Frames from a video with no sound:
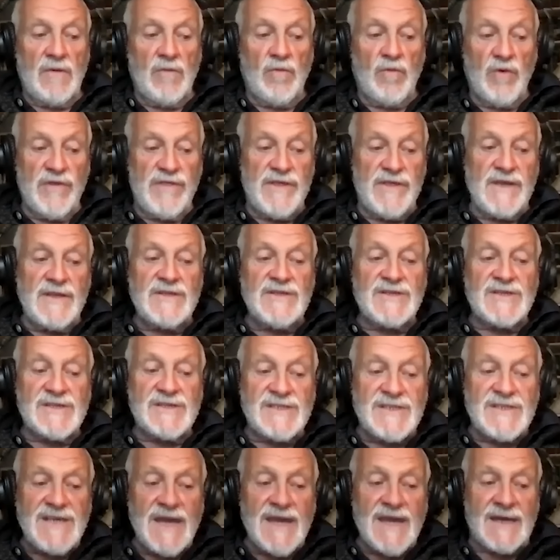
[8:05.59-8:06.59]
within
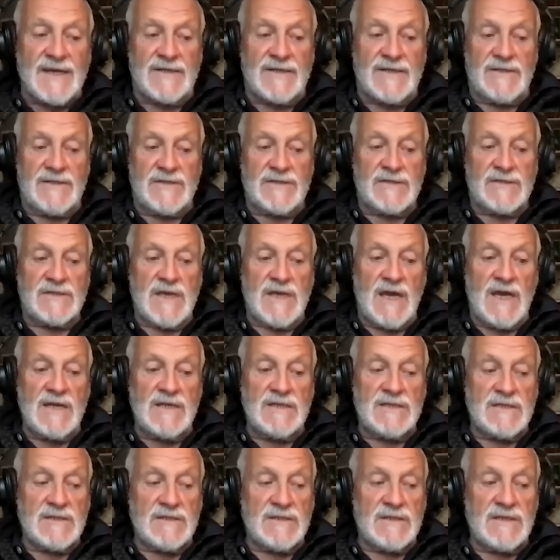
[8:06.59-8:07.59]
seconds
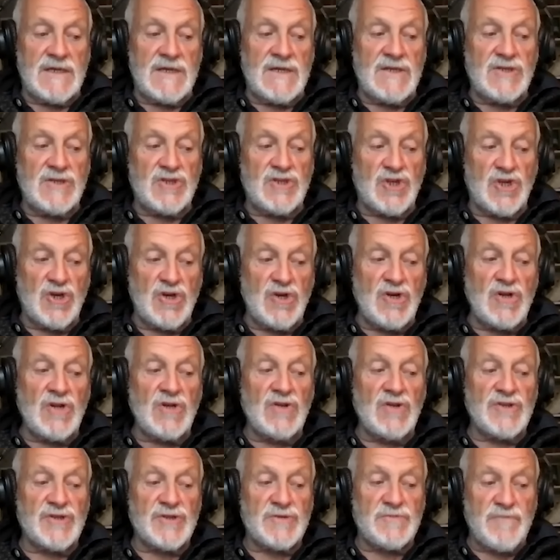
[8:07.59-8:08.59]
entered the
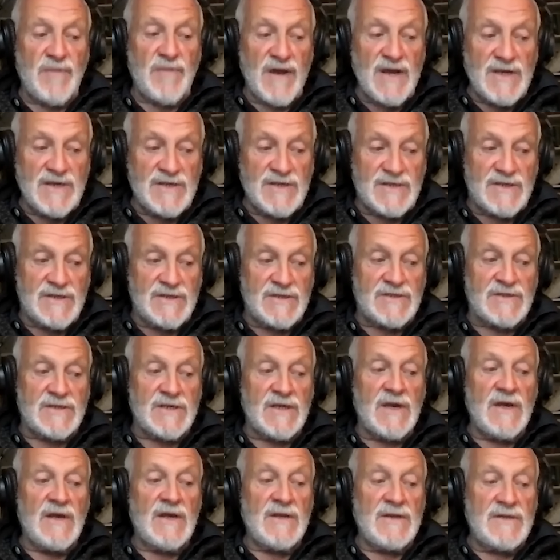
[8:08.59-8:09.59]
internal spaces